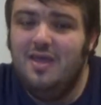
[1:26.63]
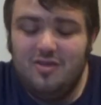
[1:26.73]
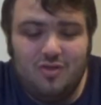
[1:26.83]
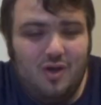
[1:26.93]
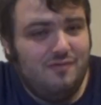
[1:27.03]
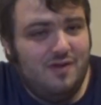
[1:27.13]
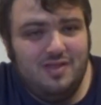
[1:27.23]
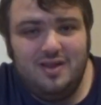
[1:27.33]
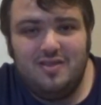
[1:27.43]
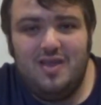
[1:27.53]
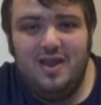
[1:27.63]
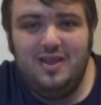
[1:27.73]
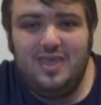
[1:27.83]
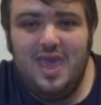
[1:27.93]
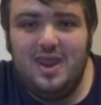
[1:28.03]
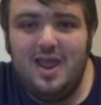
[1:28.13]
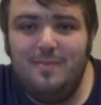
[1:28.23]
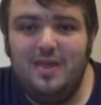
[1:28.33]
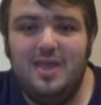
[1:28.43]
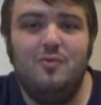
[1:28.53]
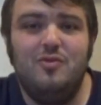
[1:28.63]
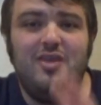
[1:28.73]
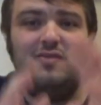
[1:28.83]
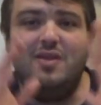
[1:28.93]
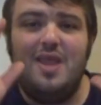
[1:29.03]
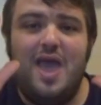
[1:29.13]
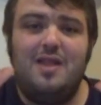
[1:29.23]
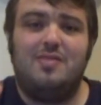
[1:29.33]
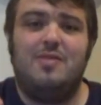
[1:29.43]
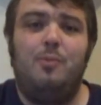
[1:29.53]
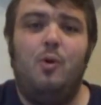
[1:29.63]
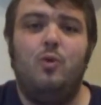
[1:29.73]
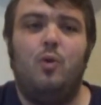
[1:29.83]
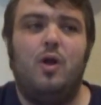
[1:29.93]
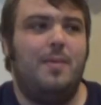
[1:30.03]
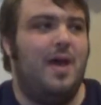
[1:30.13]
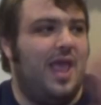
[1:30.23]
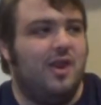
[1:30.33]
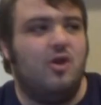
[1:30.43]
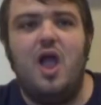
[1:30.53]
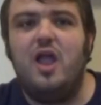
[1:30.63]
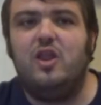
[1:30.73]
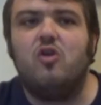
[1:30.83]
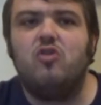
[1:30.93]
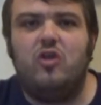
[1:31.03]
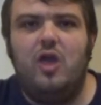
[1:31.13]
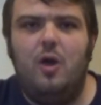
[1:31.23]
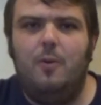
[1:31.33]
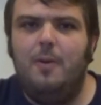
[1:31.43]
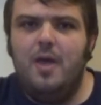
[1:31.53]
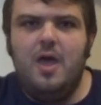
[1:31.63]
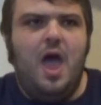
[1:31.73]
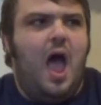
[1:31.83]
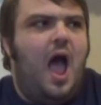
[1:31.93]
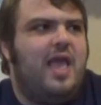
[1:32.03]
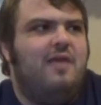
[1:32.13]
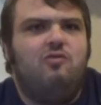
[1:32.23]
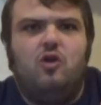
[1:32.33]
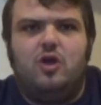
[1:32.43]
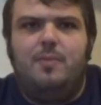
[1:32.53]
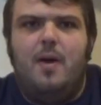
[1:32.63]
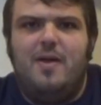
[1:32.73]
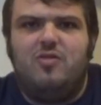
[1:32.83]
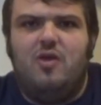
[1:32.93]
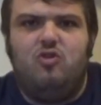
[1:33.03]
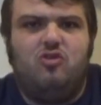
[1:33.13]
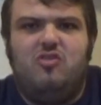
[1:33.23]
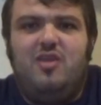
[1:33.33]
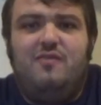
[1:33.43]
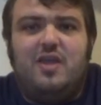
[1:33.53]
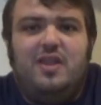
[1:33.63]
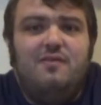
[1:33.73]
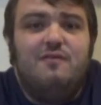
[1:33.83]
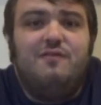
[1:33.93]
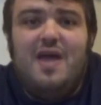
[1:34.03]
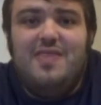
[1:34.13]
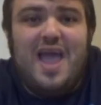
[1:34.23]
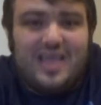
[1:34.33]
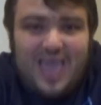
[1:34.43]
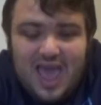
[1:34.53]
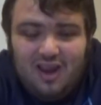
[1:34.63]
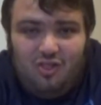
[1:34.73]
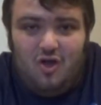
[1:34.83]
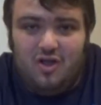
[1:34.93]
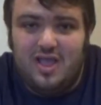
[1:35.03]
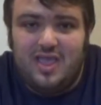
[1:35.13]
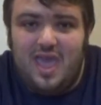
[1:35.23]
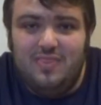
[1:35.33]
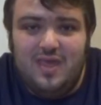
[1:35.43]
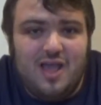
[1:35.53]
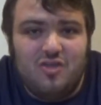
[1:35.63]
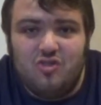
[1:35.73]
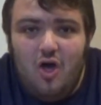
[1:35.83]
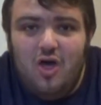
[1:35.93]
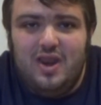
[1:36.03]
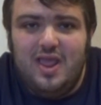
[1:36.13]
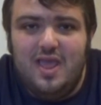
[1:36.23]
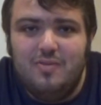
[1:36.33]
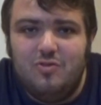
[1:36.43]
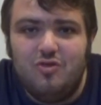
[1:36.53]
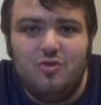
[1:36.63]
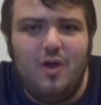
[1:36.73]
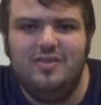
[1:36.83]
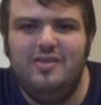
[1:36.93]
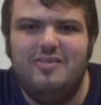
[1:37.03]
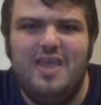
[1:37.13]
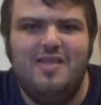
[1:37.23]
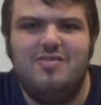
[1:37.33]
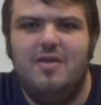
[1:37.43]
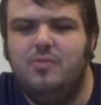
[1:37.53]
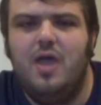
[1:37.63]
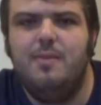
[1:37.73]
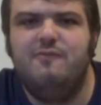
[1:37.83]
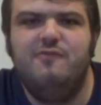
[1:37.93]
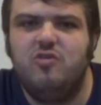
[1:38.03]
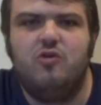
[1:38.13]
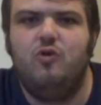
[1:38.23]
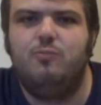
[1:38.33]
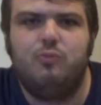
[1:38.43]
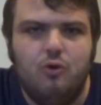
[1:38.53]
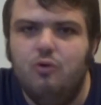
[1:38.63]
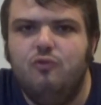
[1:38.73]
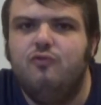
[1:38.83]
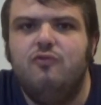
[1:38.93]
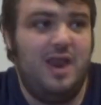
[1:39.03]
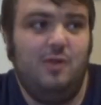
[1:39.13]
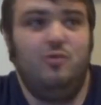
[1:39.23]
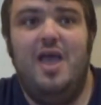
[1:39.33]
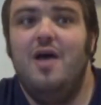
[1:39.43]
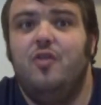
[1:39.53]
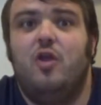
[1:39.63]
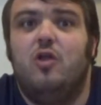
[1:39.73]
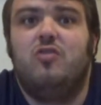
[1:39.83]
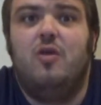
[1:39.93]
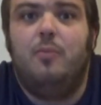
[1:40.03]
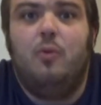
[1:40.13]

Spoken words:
So I finally decided to get it. I mean, it was even at the point where about 8 or 9 years ago, I even took it upon myself just to see if I could even find that catalog again that I saw it in, just so I at least had some type of physical proof that it was out there at some